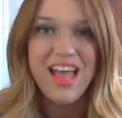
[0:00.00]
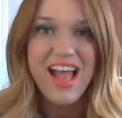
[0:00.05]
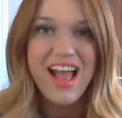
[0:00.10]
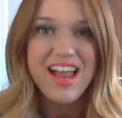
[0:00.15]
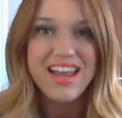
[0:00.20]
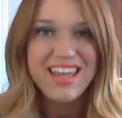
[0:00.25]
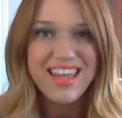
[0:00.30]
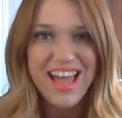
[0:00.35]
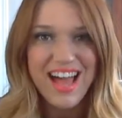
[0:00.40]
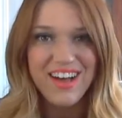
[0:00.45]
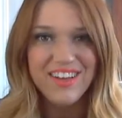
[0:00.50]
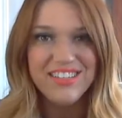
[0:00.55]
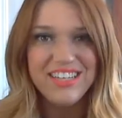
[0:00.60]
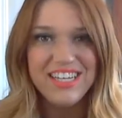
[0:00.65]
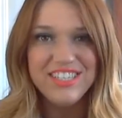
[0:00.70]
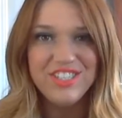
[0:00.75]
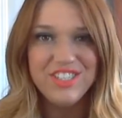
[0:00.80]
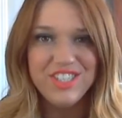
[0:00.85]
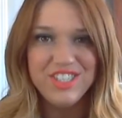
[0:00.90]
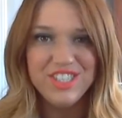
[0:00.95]
Anyhow,
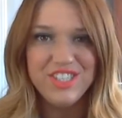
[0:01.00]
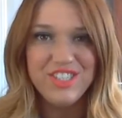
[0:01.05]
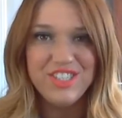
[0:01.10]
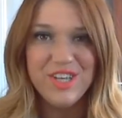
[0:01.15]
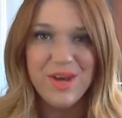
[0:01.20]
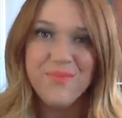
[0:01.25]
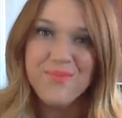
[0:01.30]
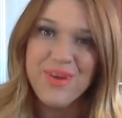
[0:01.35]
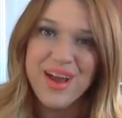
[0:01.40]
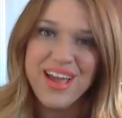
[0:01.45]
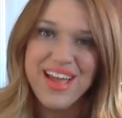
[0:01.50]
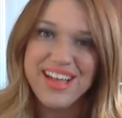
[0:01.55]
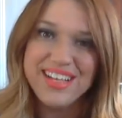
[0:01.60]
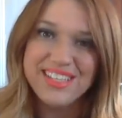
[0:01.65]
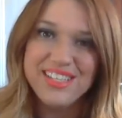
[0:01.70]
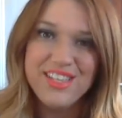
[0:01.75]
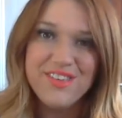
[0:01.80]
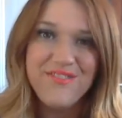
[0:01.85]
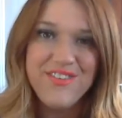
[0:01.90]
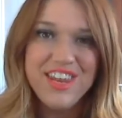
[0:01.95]
let's just jump right
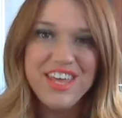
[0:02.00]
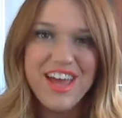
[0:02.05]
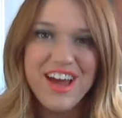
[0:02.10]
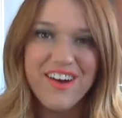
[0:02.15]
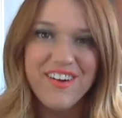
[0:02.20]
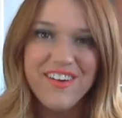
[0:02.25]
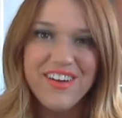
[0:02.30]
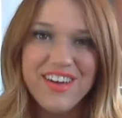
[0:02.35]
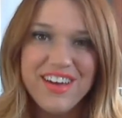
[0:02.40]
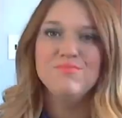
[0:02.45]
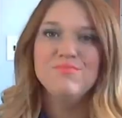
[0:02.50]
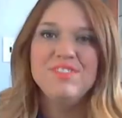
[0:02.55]
into the video.